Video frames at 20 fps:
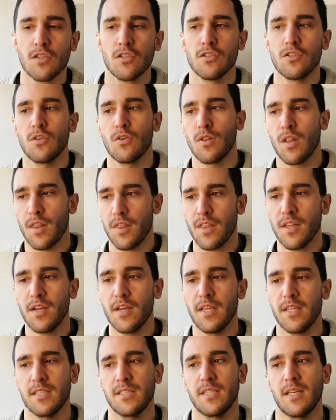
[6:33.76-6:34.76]
So the
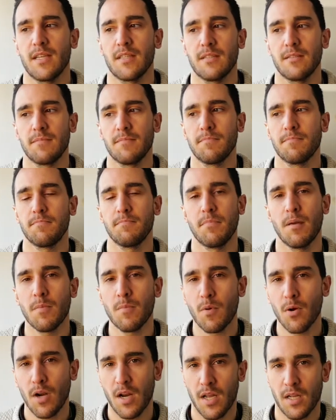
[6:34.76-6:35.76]
thing is that
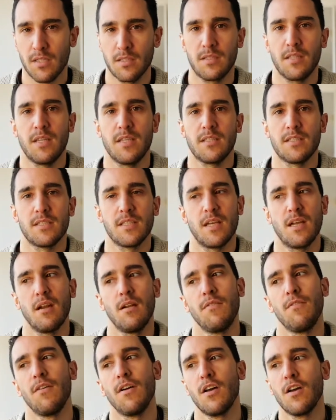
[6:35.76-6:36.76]
people ask
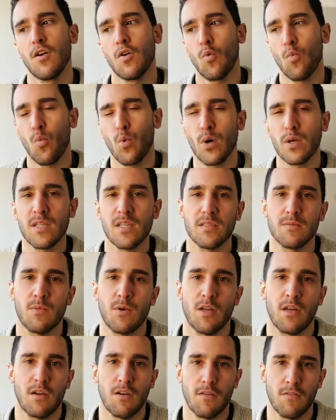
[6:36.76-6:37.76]
themselves, where does
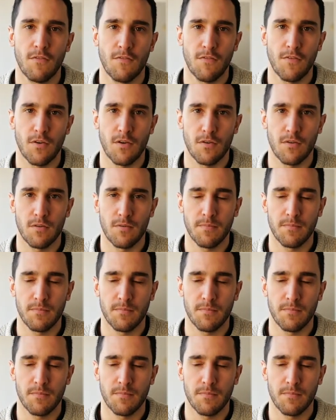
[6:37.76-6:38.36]
money come from?